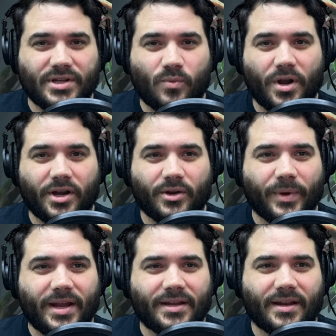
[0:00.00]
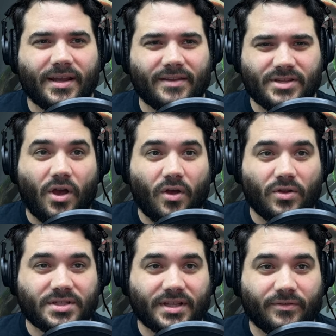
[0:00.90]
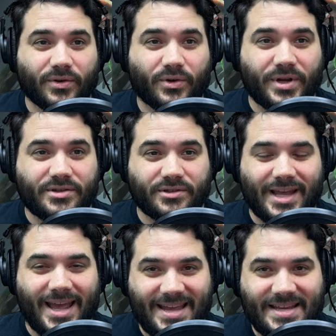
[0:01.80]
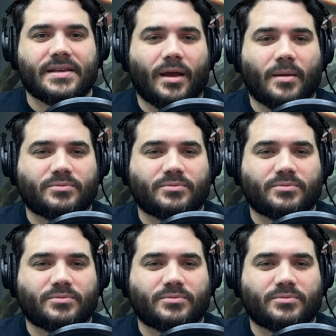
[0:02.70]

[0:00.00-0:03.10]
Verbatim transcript: It's one in a red and gives all sliver creatures haste.